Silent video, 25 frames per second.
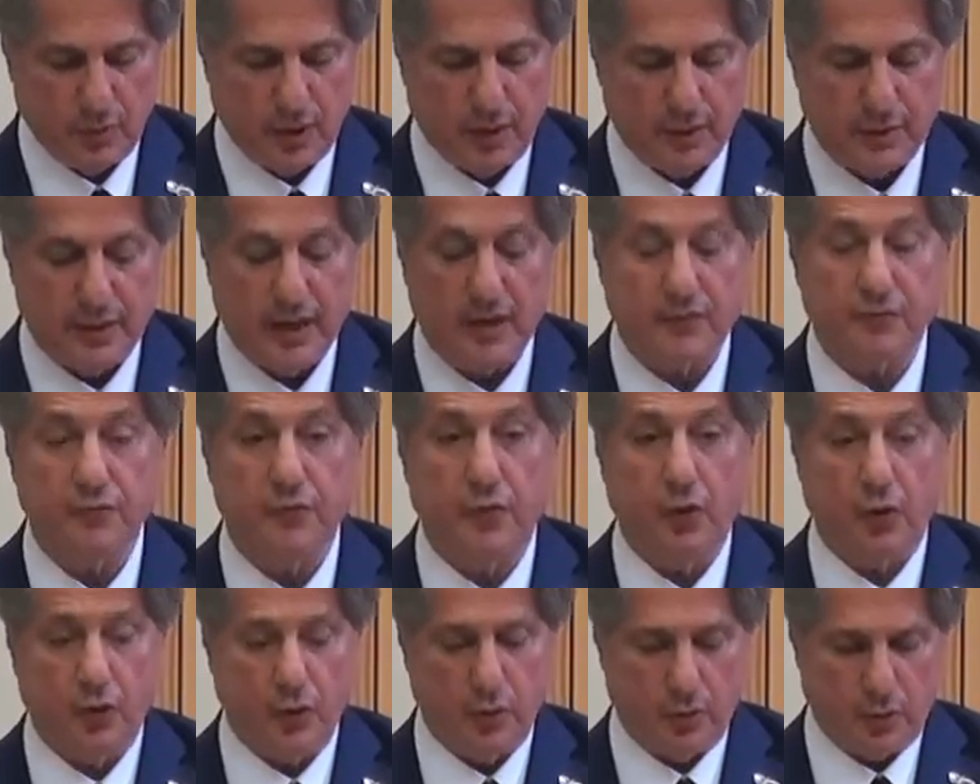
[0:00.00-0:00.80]

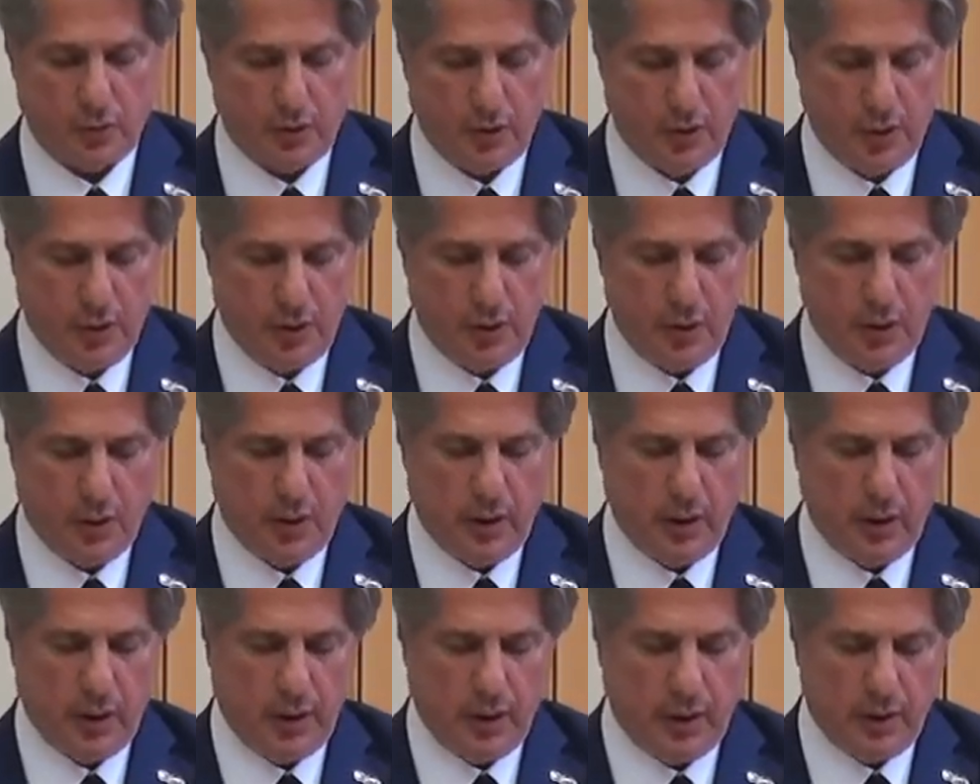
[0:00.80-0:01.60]
Therefore,
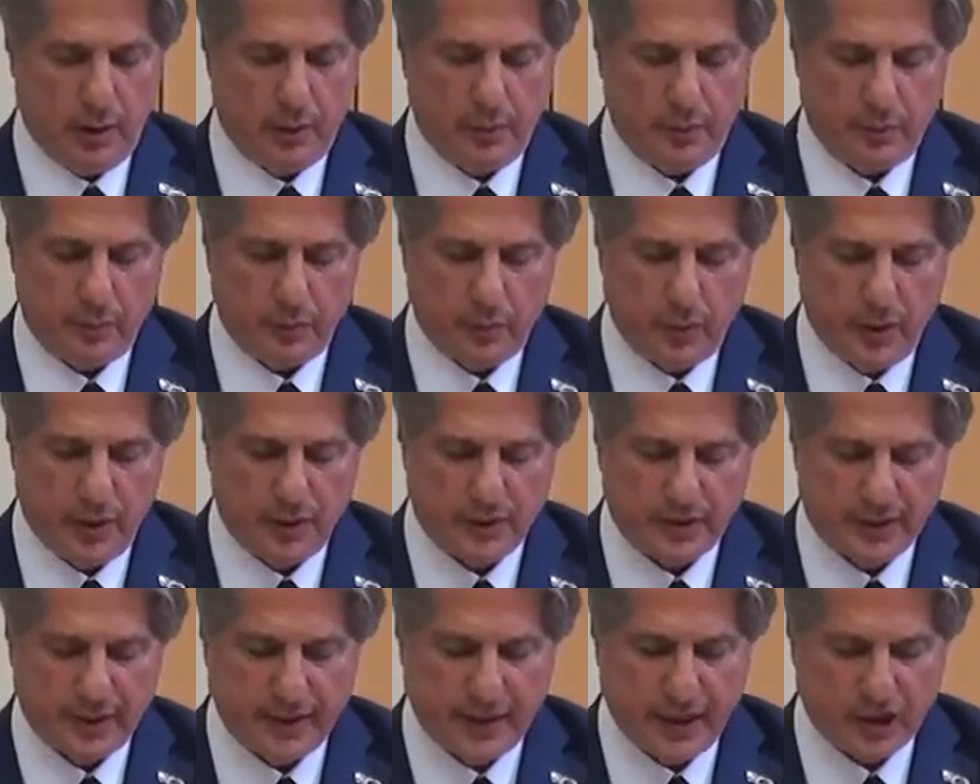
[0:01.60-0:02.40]

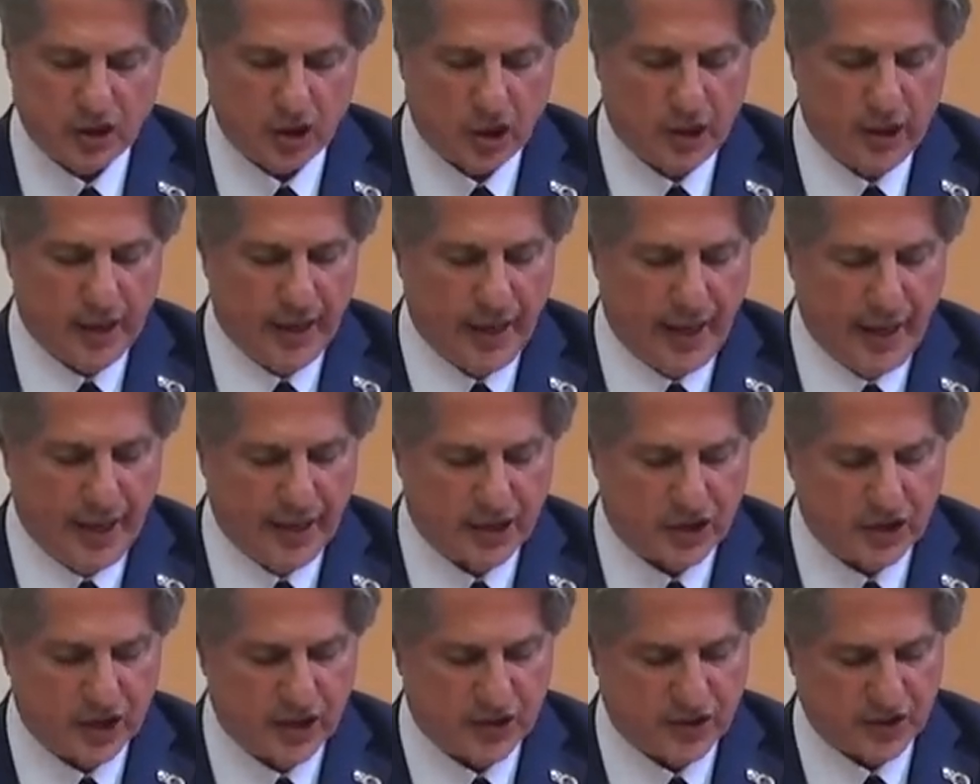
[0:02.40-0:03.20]
international
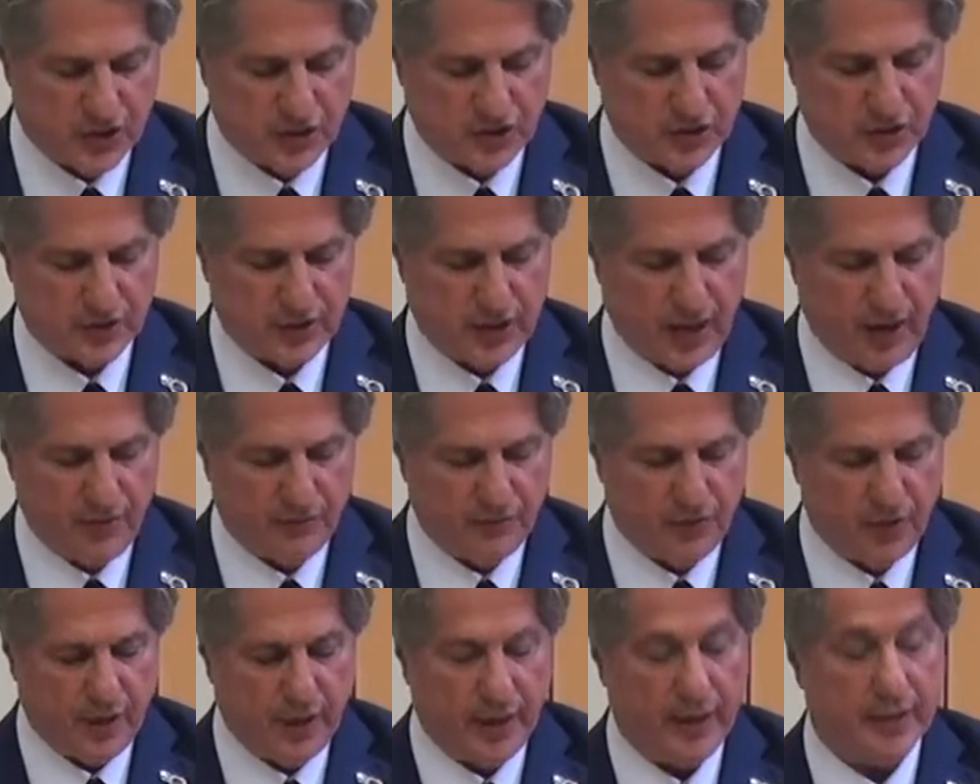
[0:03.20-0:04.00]
agencies
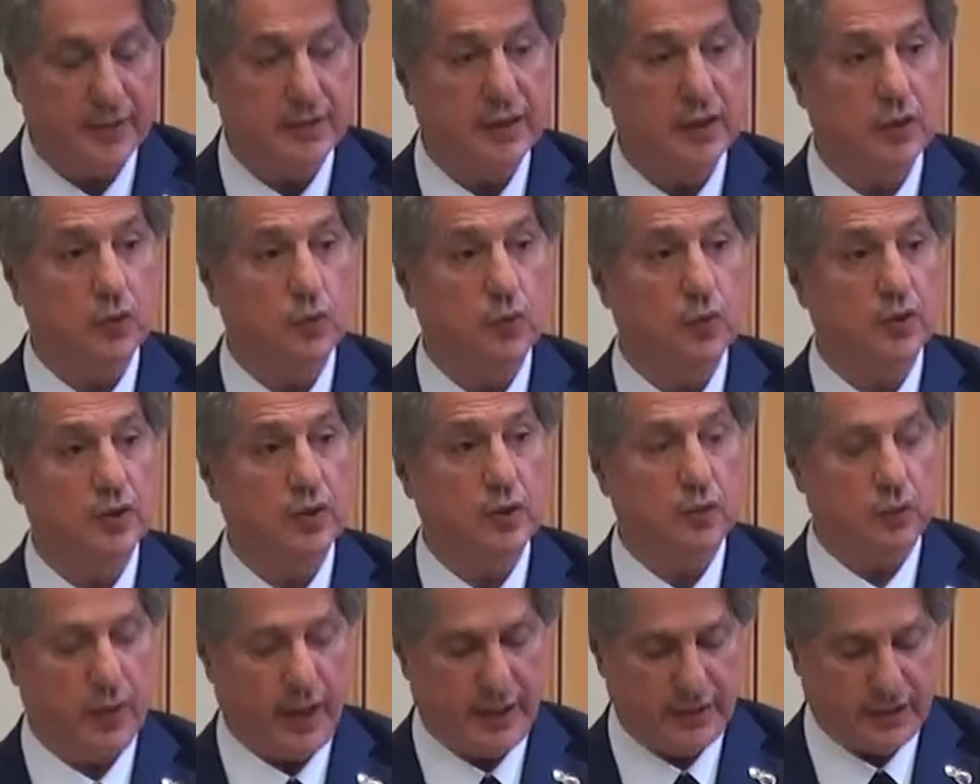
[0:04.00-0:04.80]
affiliated with the
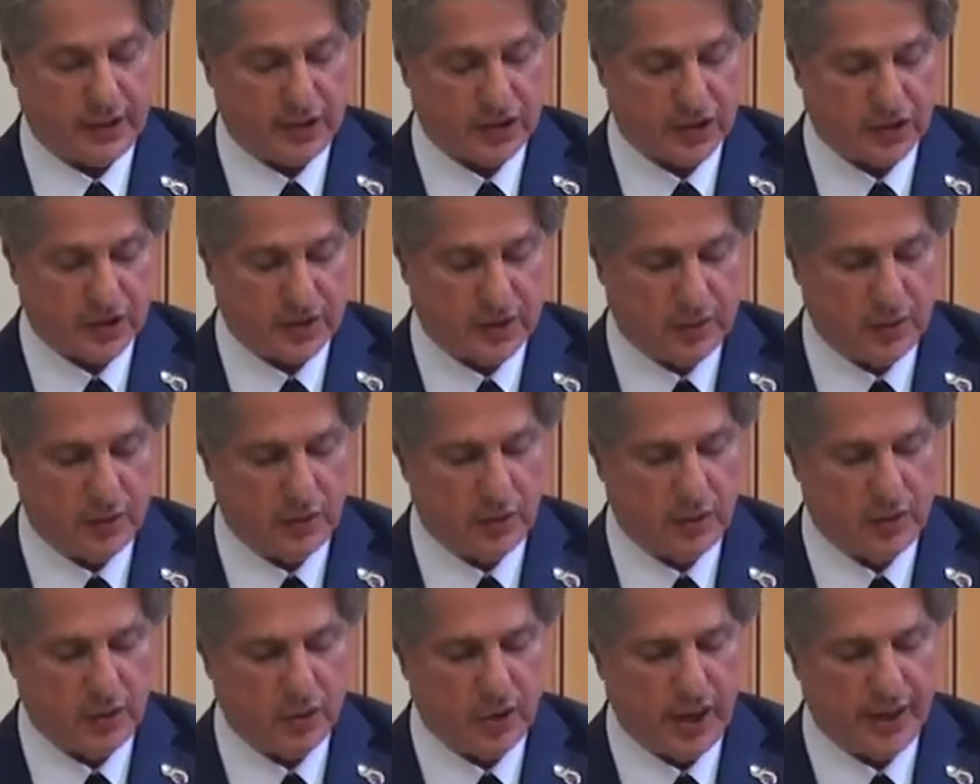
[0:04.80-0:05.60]
United,
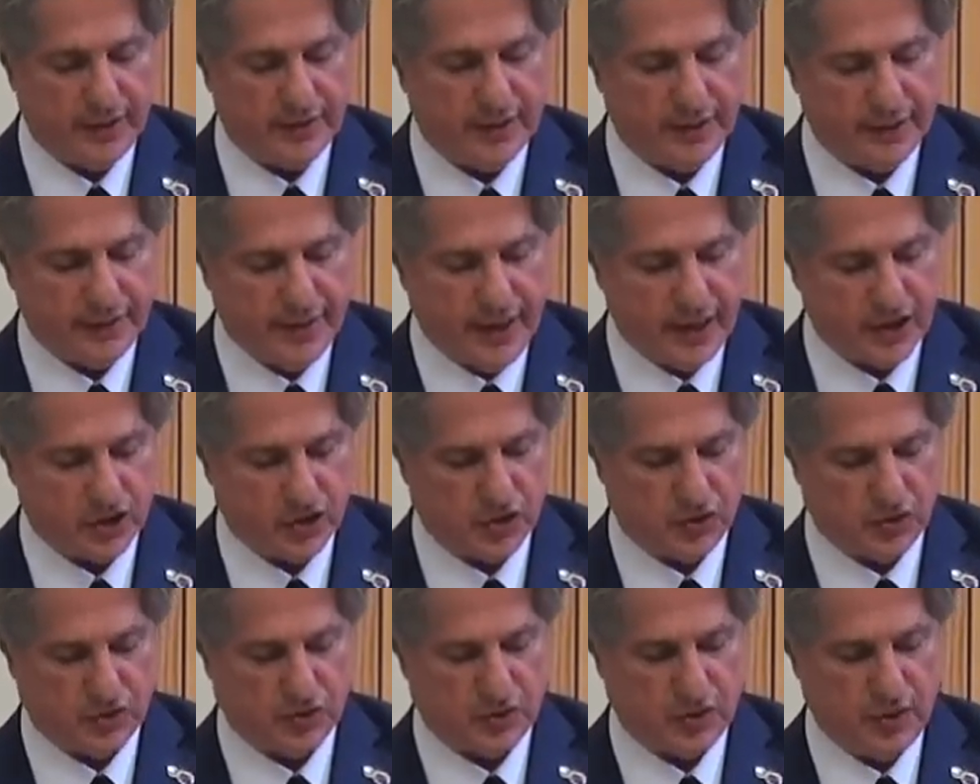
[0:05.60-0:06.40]
United
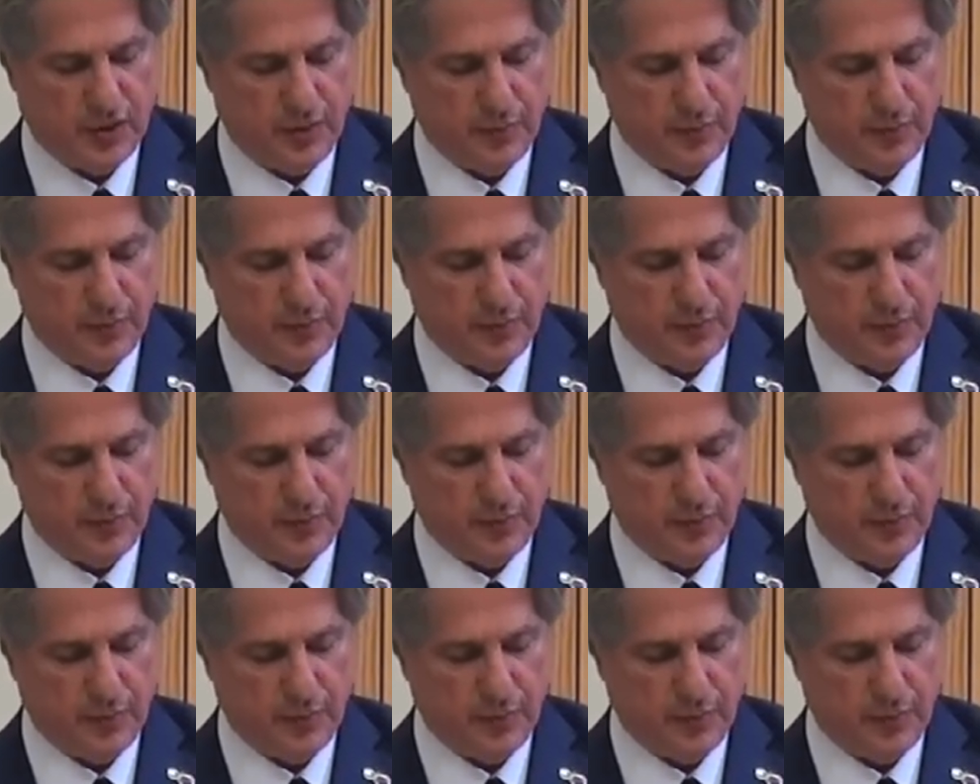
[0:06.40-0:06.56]
Nations,